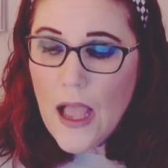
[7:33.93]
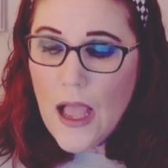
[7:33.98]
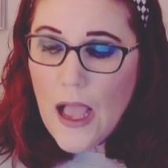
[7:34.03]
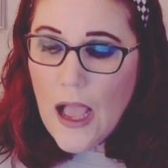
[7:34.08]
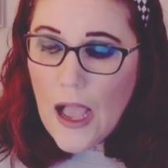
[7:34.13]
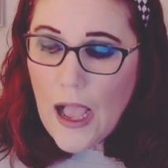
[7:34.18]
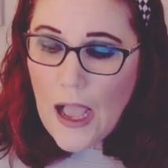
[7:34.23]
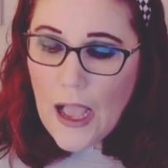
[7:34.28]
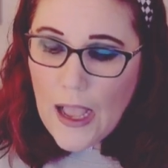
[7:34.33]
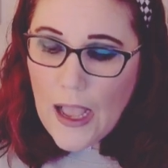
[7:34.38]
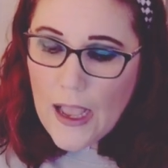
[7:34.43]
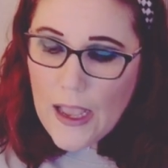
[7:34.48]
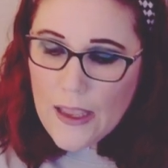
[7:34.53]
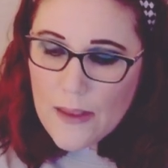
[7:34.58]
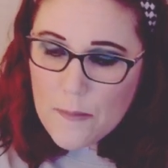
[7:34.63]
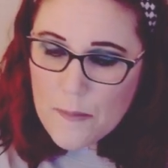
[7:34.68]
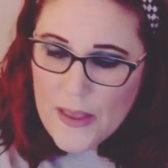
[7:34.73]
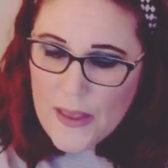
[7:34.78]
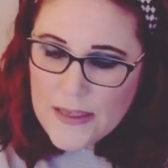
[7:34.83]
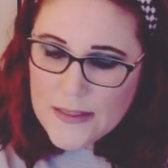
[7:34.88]
I
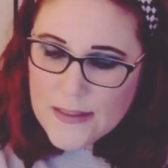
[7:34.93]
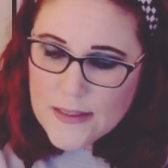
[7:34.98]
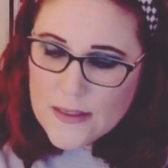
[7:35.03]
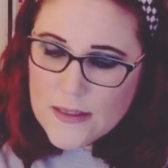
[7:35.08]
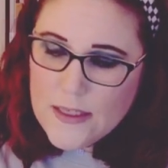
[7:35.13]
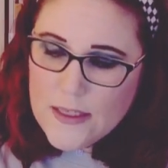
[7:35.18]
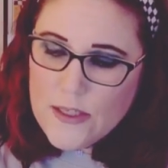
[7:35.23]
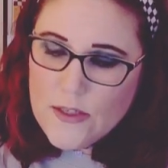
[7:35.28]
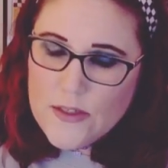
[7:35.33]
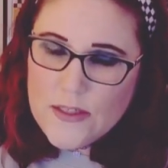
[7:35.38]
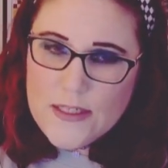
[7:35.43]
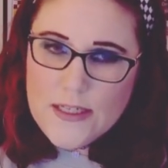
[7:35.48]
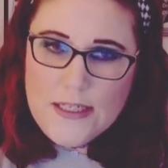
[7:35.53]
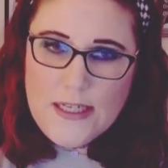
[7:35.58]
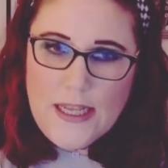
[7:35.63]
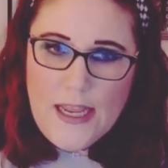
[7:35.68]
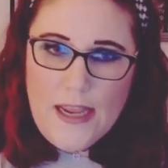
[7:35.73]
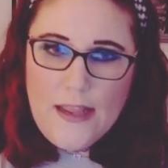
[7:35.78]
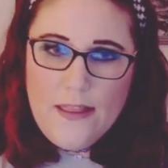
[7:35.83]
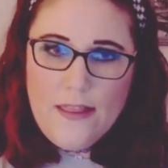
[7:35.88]
basically used to
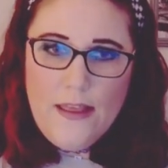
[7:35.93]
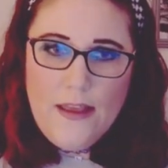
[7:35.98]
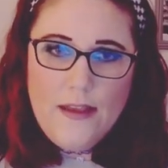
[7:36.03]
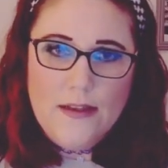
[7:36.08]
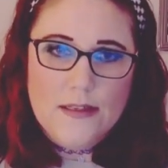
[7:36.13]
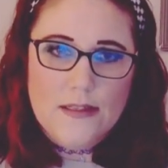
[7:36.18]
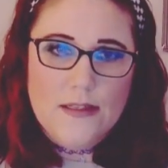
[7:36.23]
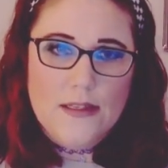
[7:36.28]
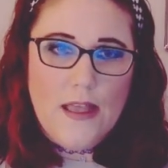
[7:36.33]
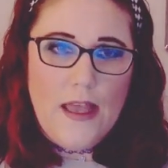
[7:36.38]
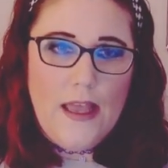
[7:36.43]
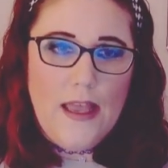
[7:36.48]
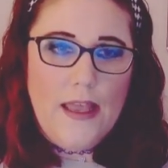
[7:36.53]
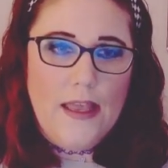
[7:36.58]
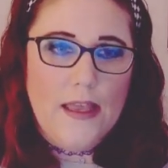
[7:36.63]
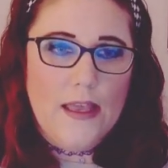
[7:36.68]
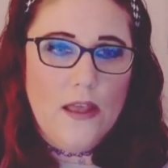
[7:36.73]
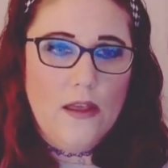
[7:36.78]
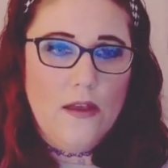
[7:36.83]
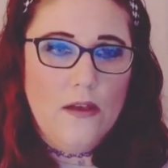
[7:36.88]
take things
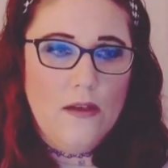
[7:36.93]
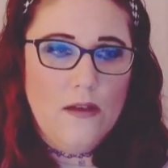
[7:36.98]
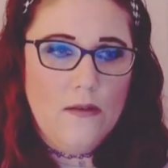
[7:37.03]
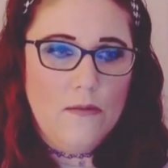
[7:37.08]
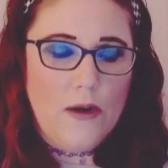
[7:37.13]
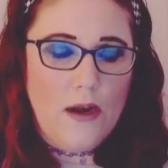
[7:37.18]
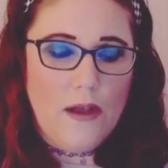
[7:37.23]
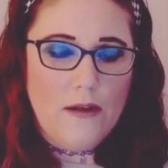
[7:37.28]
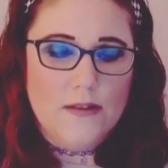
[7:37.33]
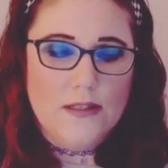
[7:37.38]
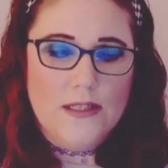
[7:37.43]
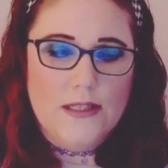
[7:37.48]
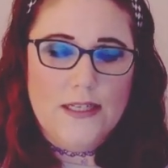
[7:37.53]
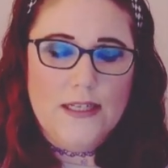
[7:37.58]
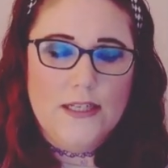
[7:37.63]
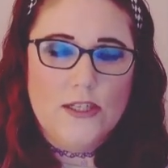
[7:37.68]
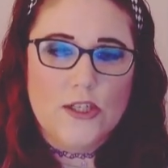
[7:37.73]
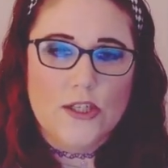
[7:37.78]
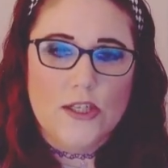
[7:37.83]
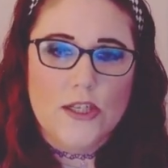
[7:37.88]
like, when I was a
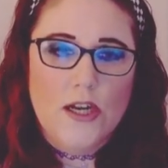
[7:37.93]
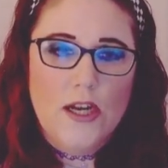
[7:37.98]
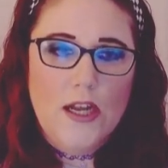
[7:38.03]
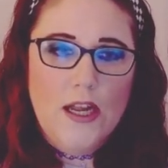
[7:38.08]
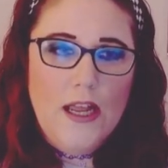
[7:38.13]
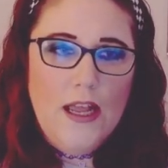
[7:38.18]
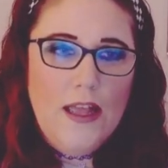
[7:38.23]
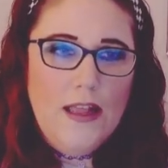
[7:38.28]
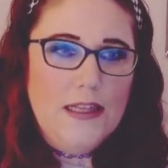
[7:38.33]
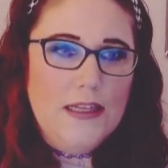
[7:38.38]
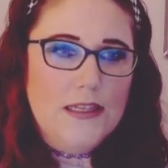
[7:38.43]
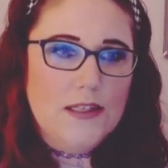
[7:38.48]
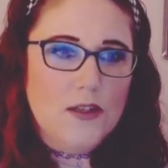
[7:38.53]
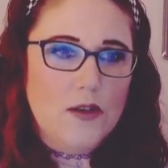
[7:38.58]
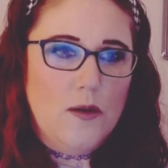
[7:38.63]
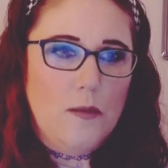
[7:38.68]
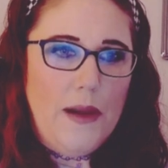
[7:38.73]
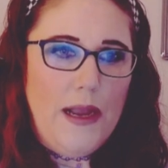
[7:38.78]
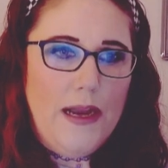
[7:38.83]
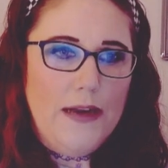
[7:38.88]
teacher, these
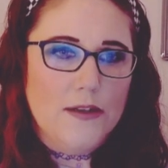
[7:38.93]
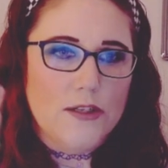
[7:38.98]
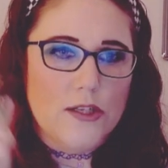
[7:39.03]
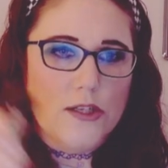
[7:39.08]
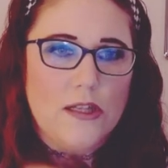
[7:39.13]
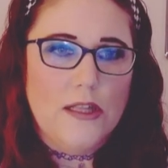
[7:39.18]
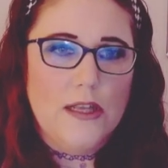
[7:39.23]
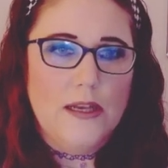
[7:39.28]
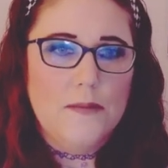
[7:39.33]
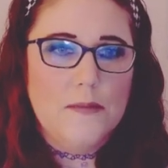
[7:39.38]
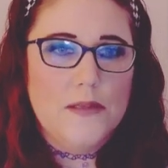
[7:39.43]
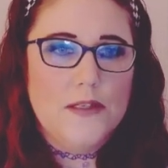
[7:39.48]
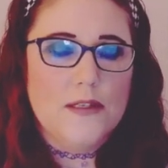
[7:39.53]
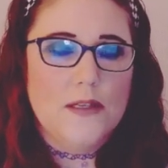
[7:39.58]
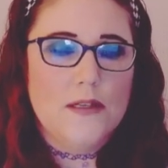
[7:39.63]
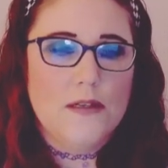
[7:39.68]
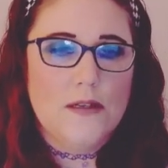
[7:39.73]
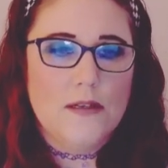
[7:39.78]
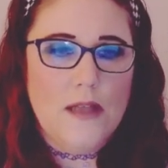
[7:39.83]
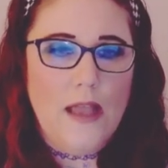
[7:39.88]
little binder
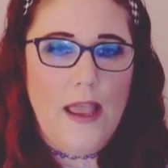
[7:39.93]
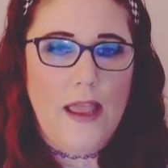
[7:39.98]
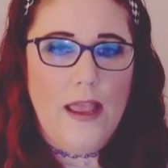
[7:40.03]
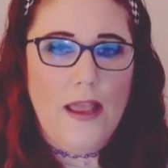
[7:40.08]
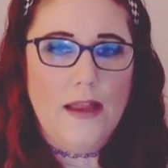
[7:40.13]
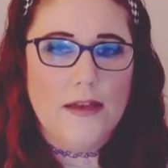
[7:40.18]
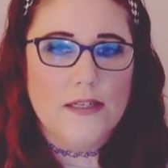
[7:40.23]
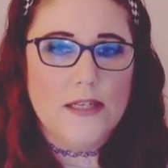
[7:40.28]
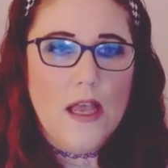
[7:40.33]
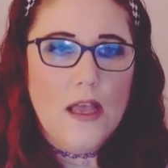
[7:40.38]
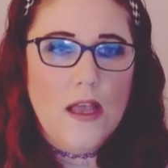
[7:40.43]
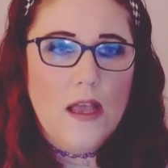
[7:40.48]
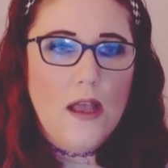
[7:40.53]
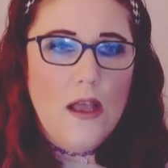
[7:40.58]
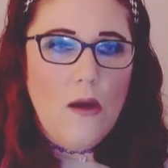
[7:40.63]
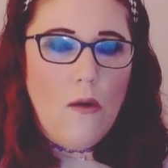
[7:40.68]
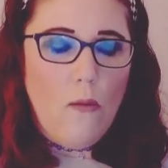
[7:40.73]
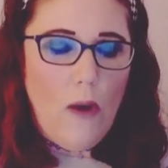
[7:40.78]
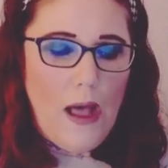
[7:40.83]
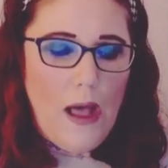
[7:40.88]
clips, and
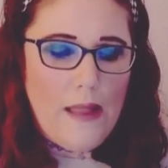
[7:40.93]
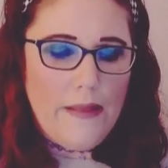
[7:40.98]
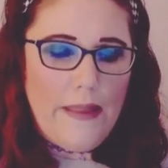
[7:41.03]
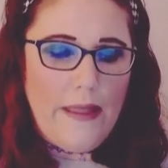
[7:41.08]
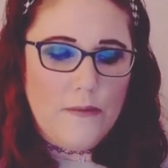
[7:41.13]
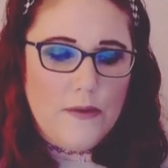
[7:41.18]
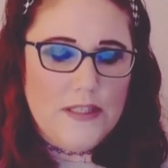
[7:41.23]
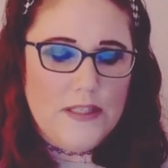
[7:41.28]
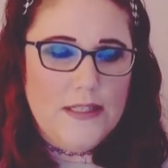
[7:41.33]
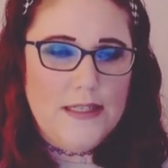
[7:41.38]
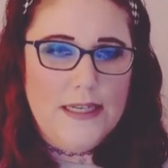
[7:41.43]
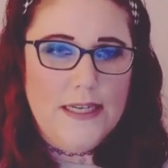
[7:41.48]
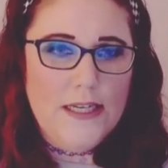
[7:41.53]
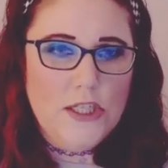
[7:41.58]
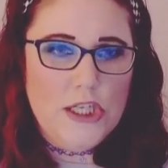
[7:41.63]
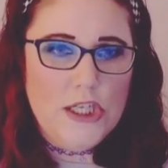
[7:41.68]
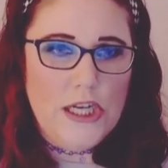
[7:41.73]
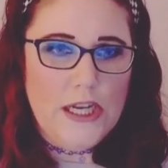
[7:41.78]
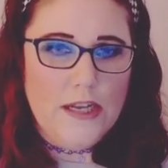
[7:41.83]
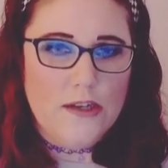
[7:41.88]
while I was
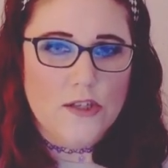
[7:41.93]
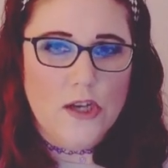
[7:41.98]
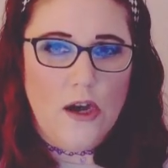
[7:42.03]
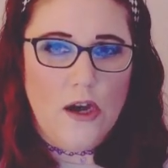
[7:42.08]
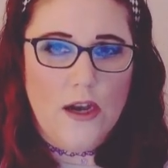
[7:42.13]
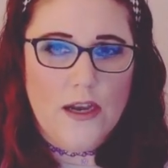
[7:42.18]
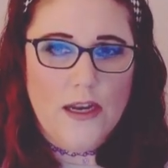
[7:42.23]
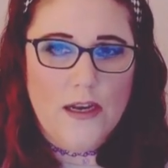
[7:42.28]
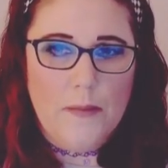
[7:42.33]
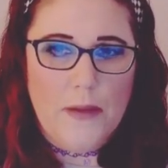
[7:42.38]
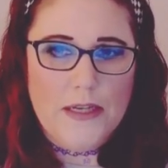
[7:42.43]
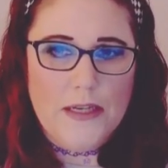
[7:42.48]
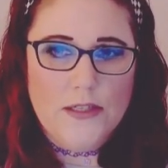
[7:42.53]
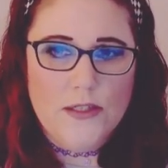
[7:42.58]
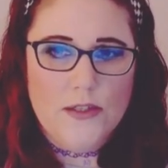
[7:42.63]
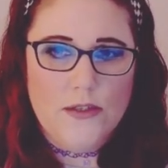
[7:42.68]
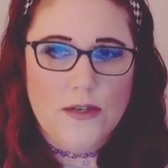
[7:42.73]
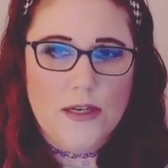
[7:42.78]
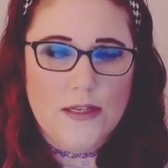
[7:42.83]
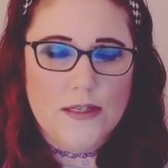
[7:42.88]
teaching and talking to my
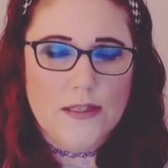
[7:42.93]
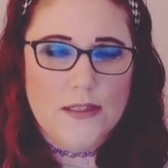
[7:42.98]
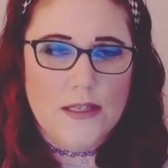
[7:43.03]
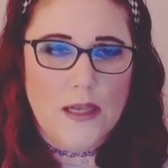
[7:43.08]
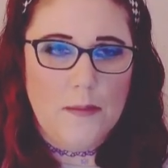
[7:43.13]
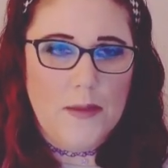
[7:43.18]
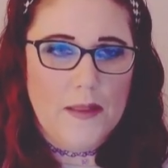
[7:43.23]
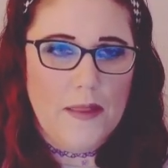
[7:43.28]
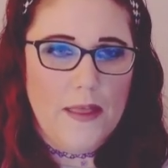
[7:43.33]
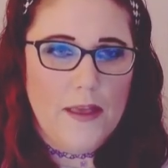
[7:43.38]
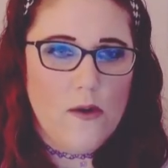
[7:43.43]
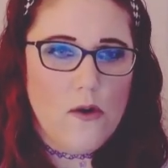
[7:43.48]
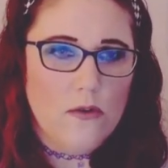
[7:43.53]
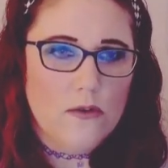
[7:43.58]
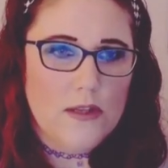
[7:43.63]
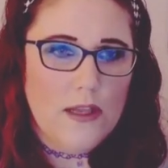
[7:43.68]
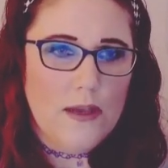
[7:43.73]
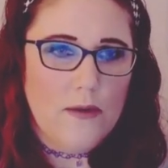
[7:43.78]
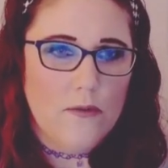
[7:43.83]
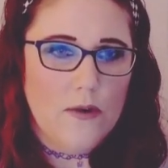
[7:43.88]
students, I'd be like
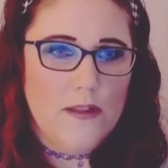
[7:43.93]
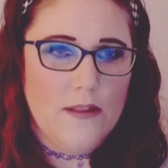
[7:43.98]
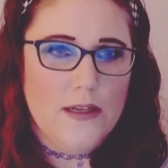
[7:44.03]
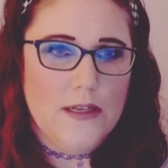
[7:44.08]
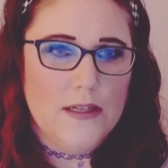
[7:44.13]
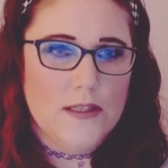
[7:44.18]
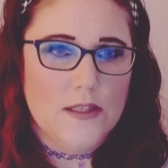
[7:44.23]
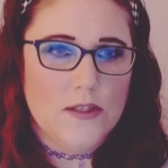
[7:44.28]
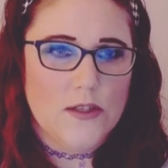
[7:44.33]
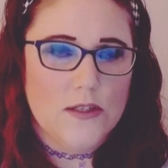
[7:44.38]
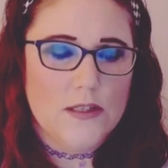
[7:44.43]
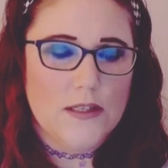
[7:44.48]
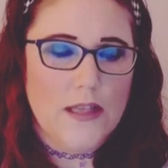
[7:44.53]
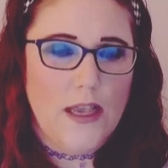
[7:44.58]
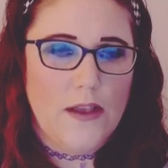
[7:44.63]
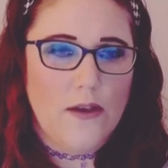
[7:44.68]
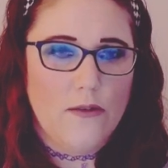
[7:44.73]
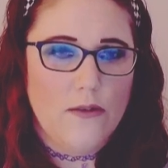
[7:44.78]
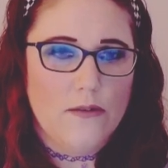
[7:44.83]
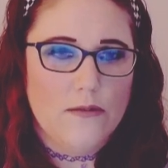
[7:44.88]
holding one of these and just
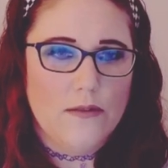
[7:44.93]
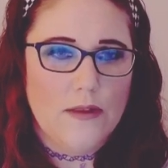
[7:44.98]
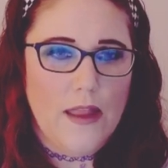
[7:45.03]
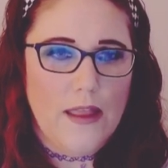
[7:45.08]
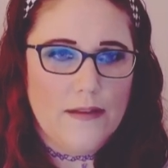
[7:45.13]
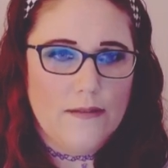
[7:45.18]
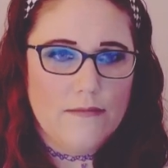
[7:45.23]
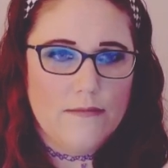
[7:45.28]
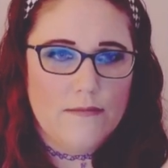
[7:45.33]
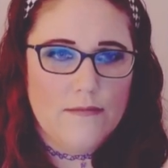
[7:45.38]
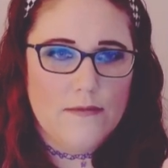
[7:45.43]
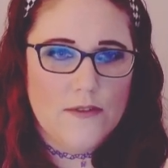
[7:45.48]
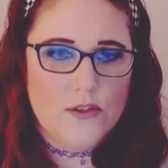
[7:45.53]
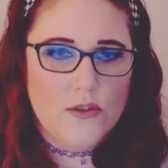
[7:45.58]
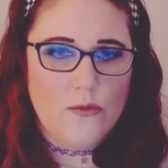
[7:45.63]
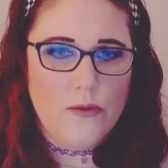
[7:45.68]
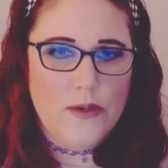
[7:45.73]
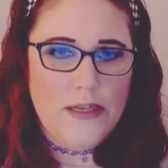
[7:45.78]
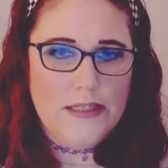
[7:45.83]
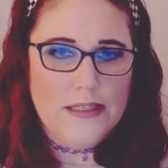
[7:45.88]
like going like
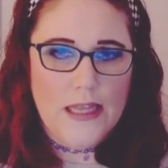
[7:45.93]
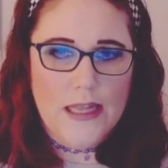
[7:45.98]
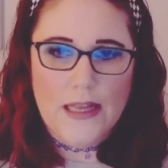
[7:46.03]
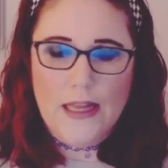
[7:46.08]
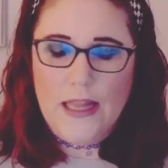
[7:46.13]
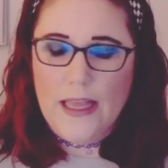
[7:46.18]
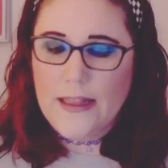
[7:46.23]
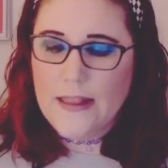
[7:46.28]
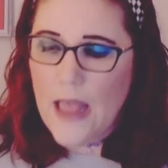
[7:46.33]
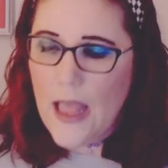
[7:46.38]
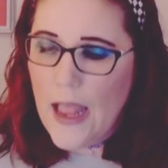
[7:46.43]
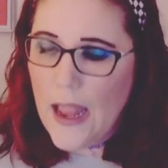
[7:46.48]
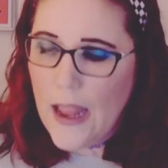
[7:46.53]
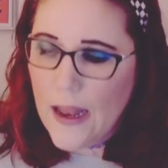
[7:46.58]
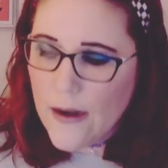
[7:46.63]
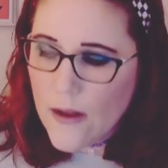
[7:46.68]
squeezing it like that,